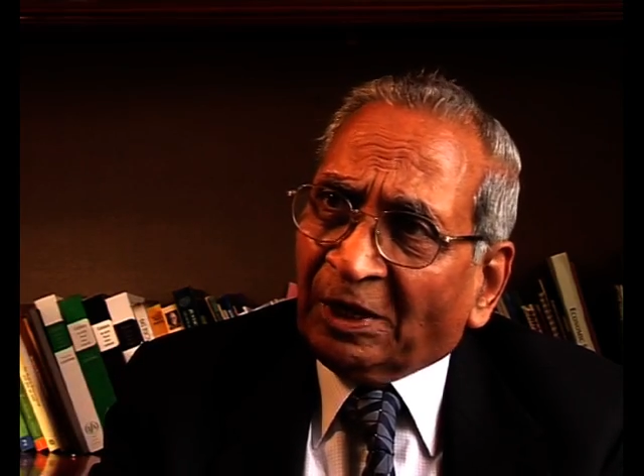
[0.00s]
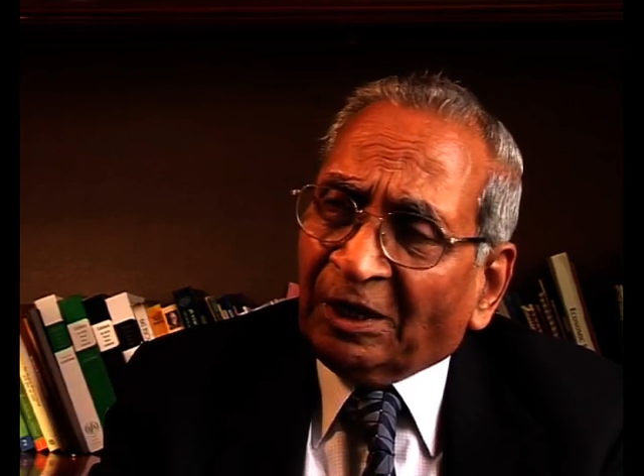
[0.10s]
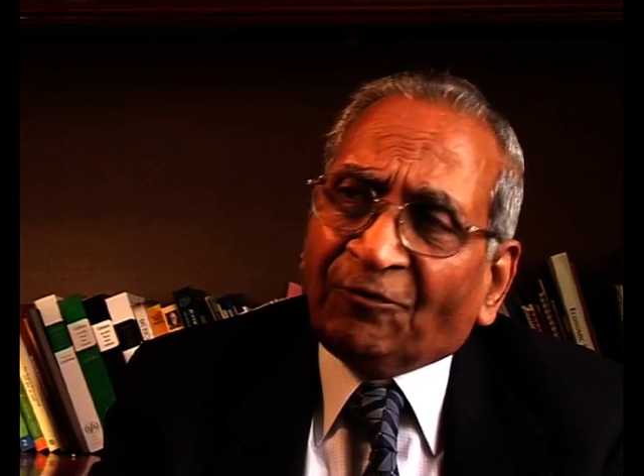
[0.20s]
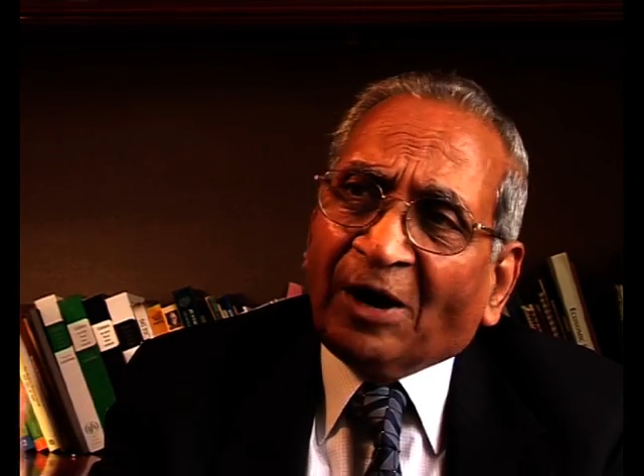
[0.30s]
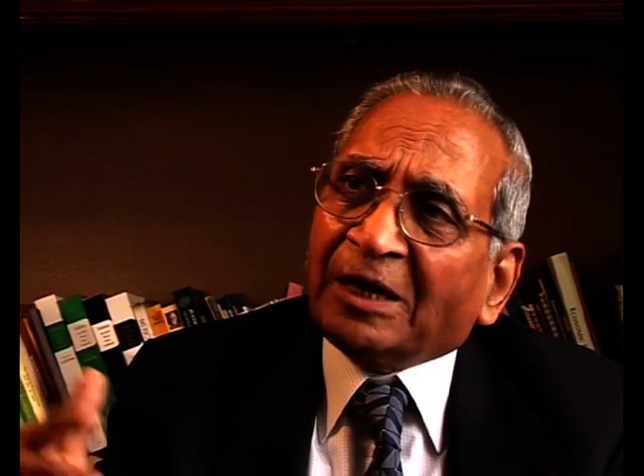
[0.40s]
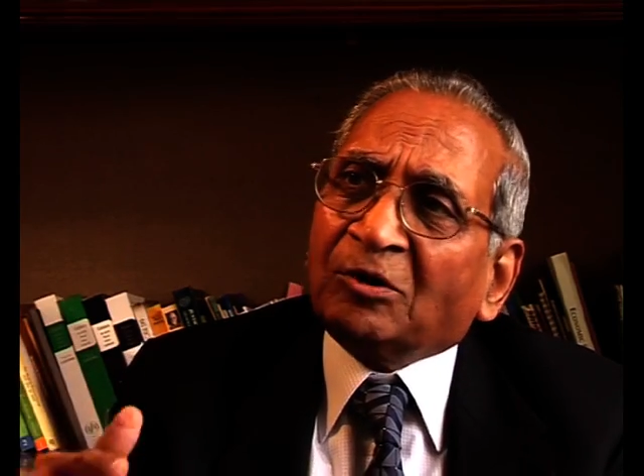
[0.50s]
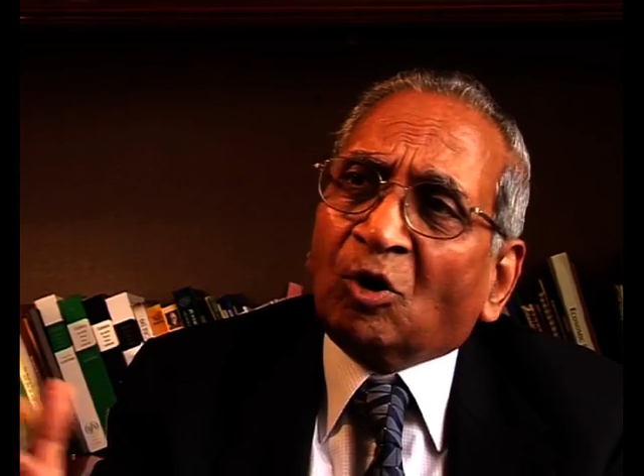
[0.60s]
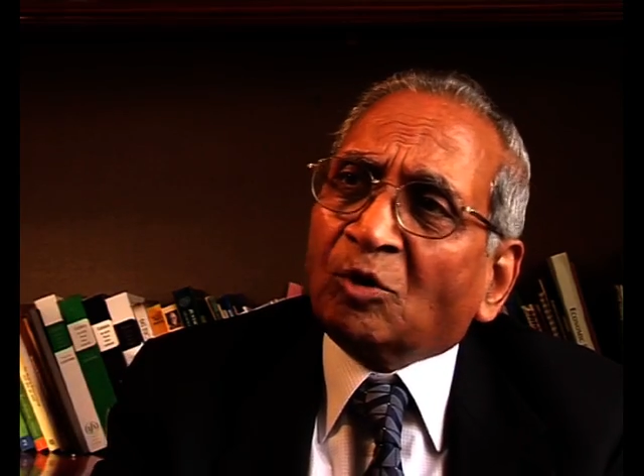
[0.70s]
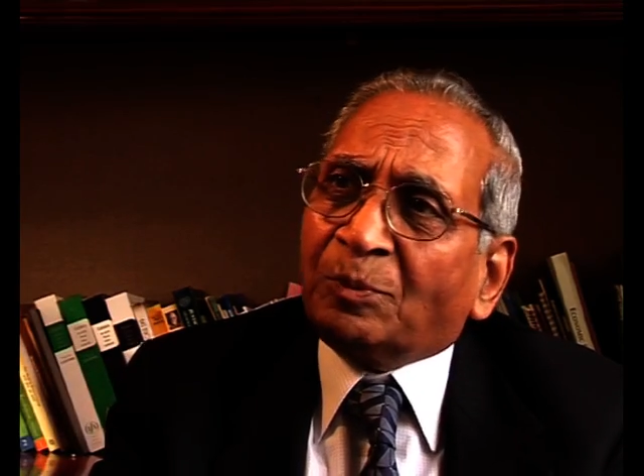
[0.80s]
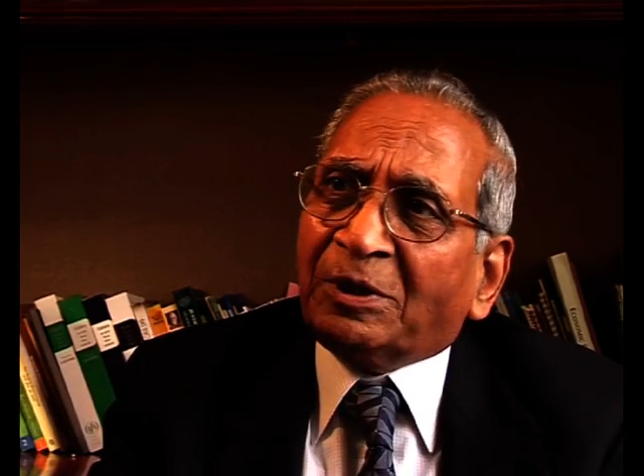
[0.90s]
if I had
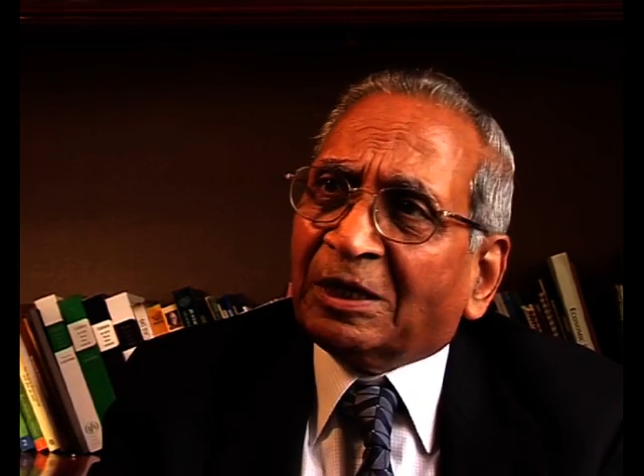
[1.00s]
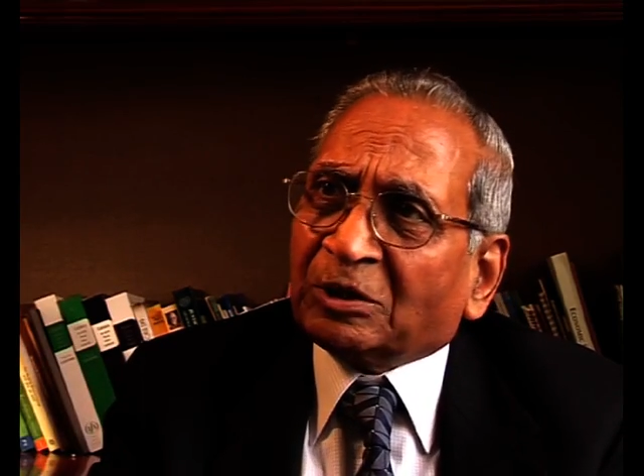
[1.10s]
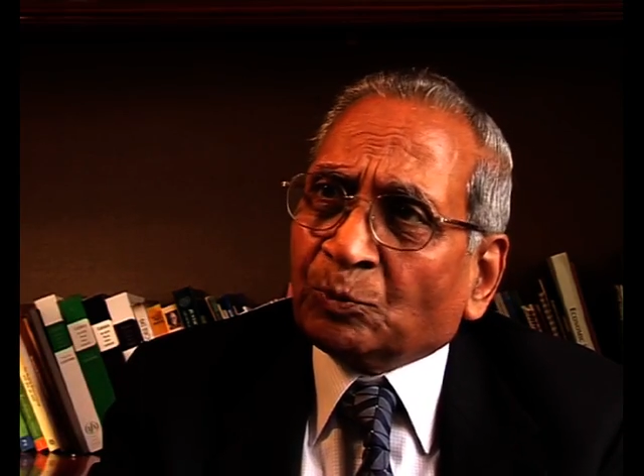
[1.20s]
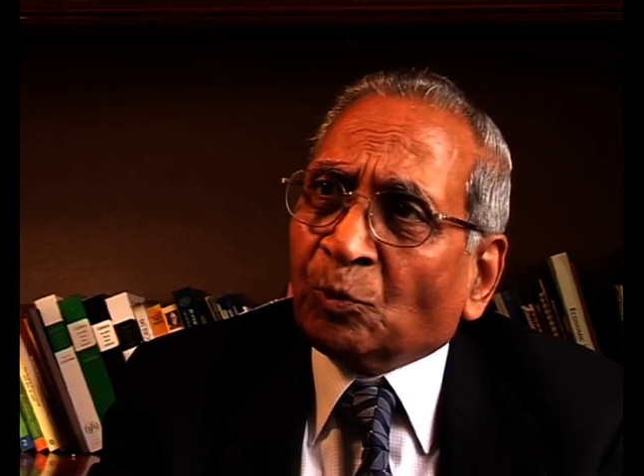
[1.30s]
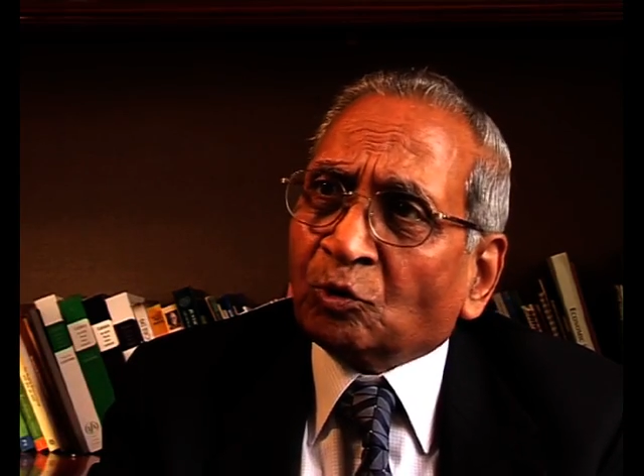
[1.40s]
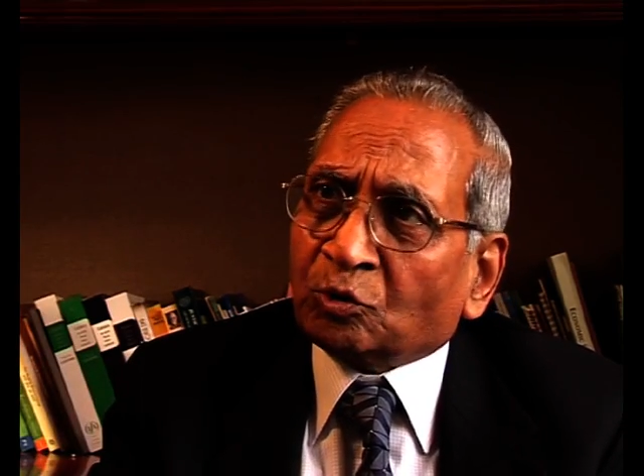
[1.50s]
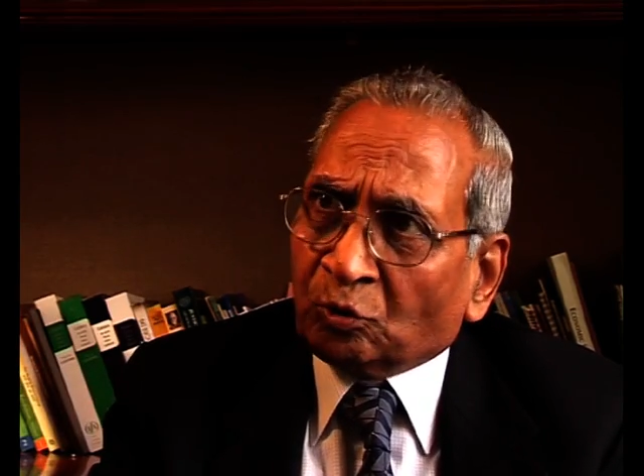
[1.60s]
not been exposed